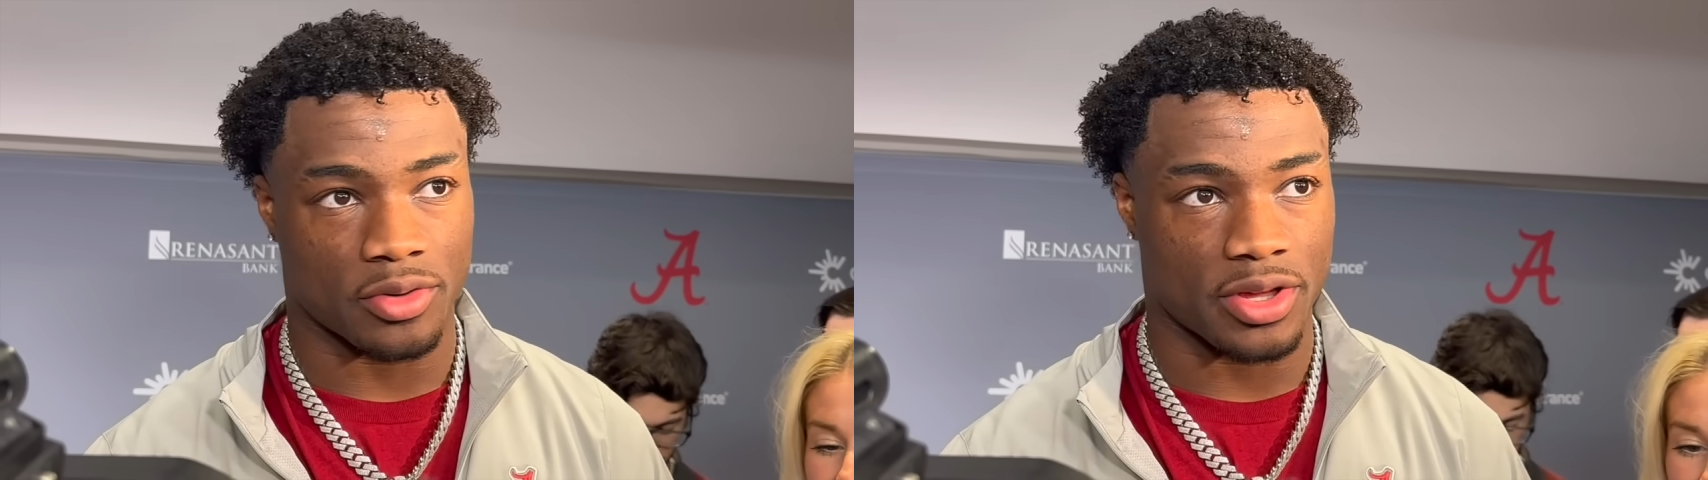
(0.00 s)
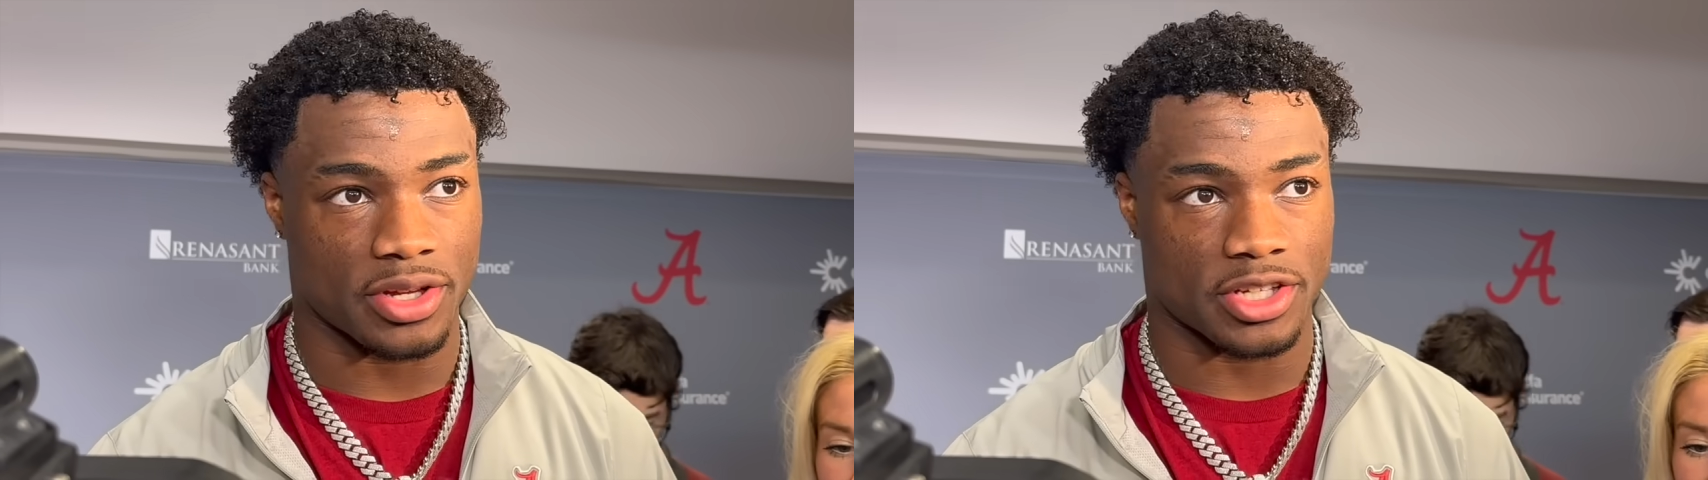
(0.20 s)

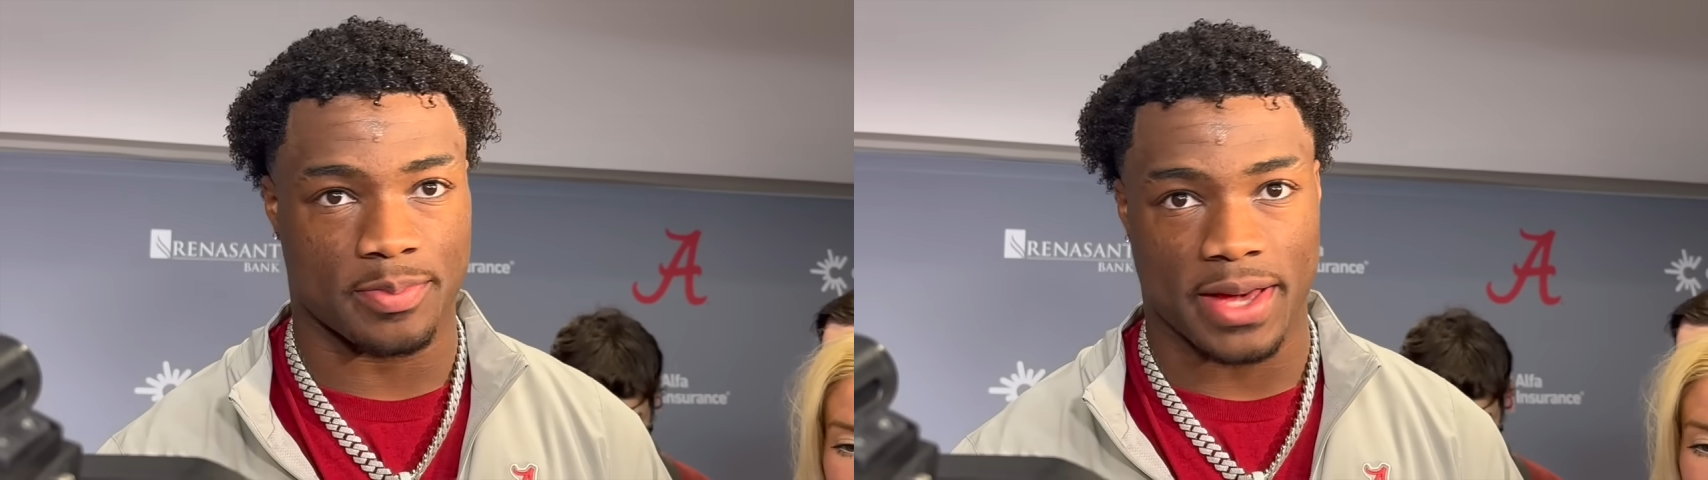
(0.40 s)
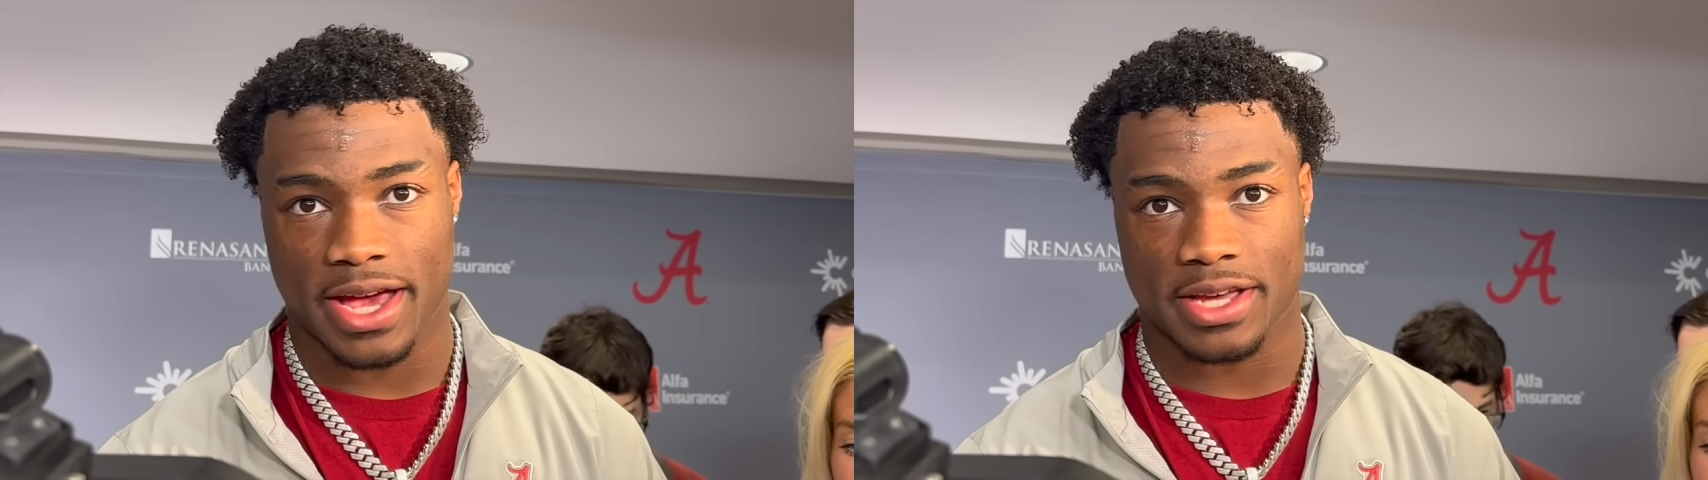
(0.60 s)
whether it's
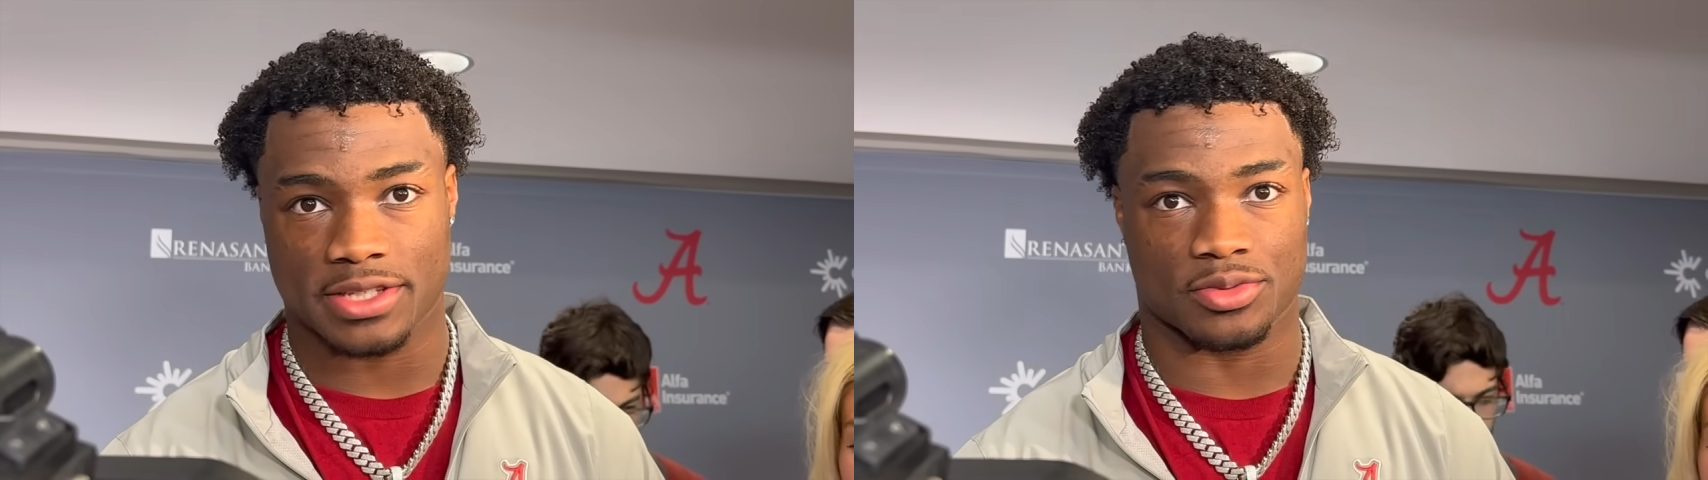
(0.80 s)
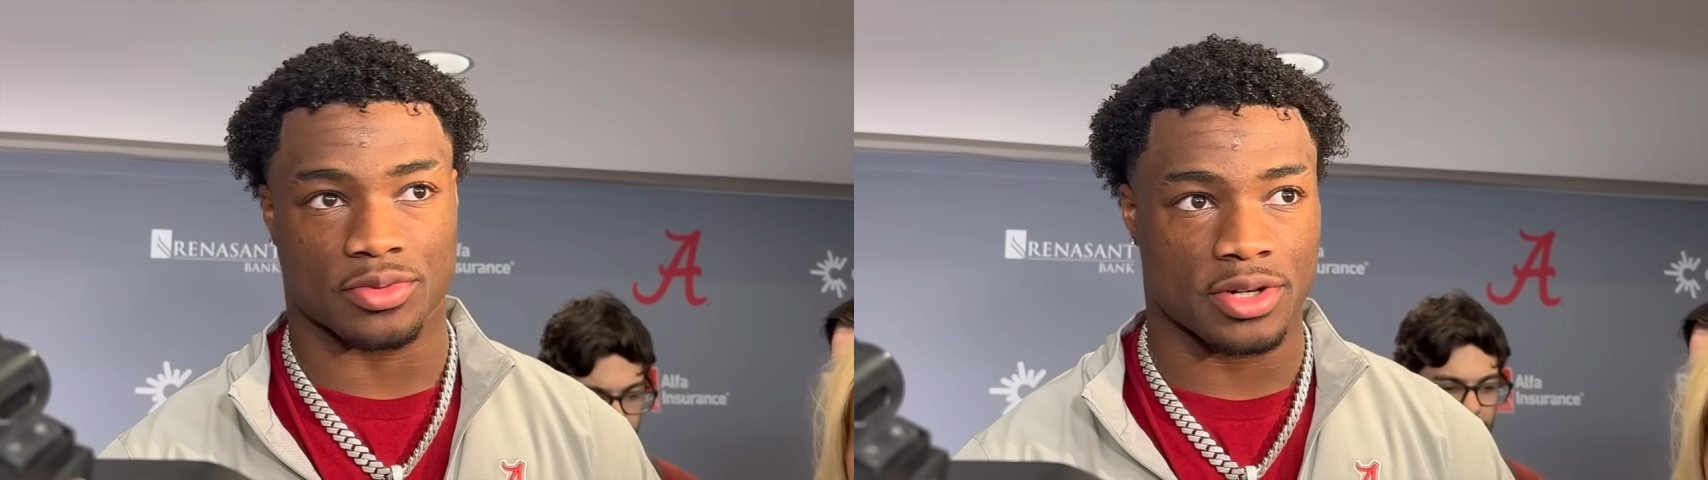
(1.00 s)

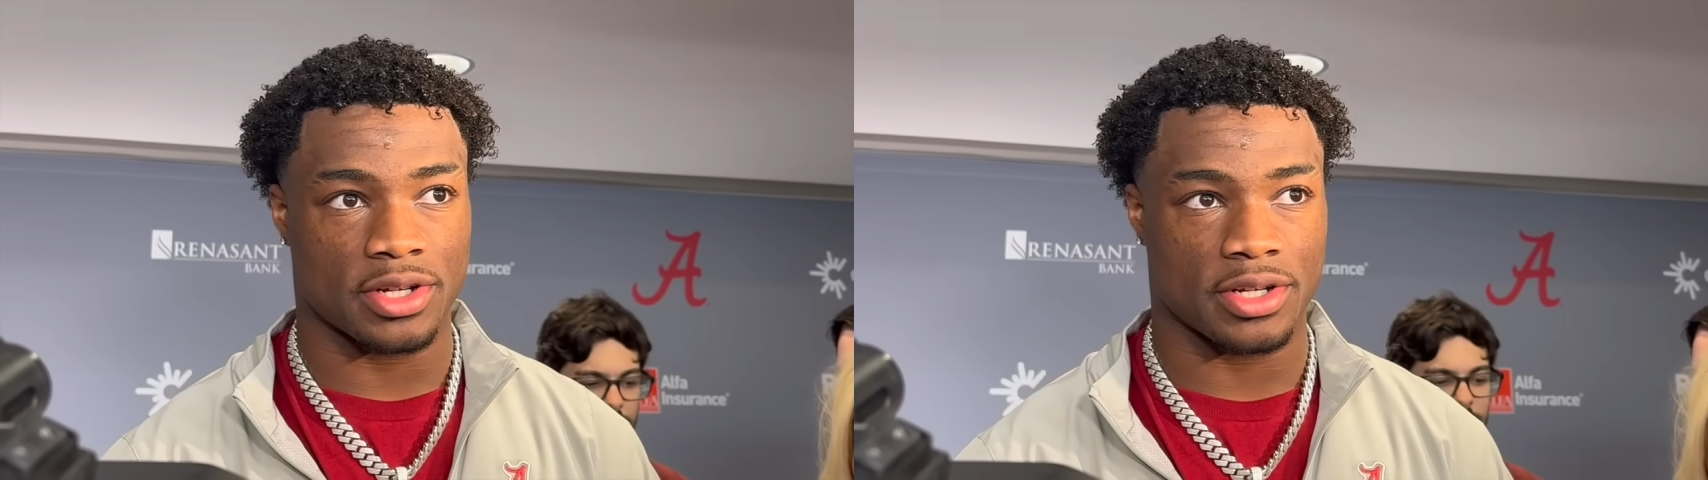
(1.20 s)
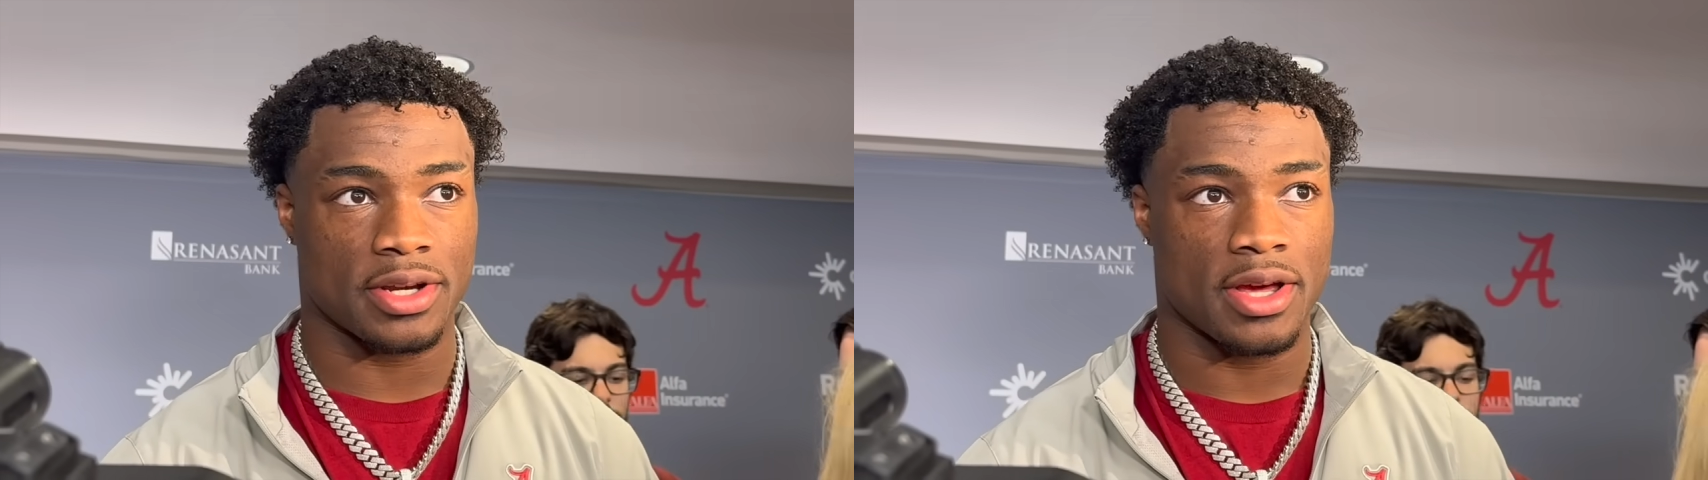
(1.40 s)
pass or
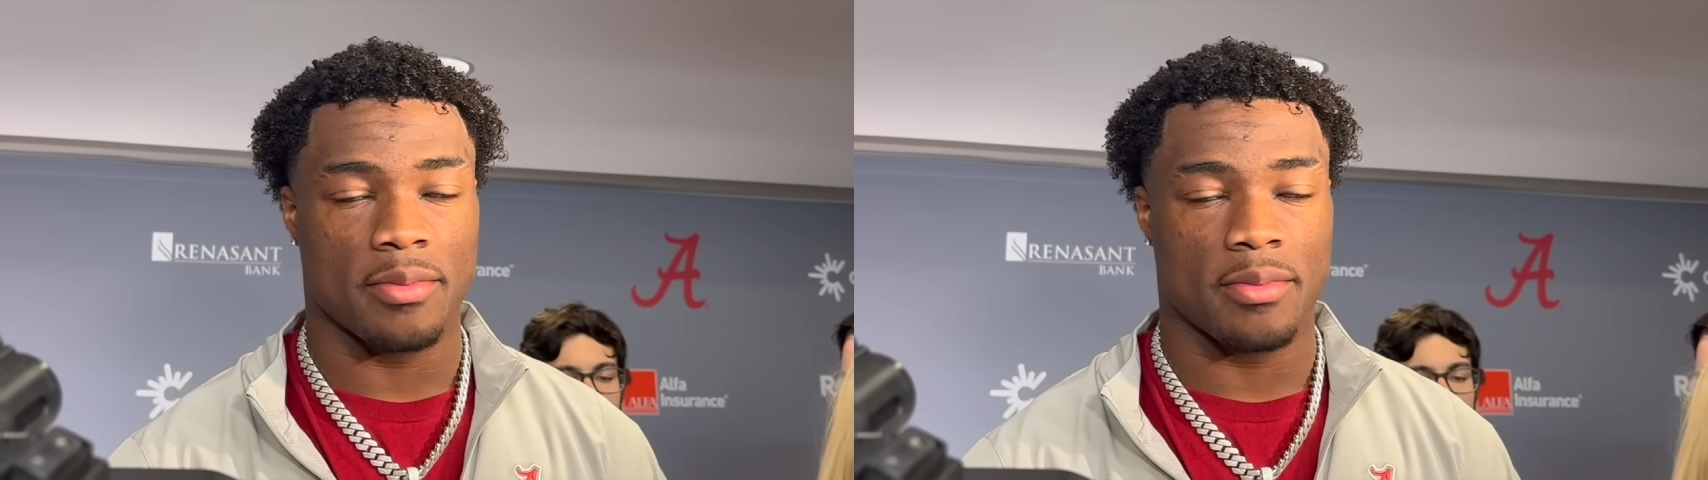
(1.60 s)
run,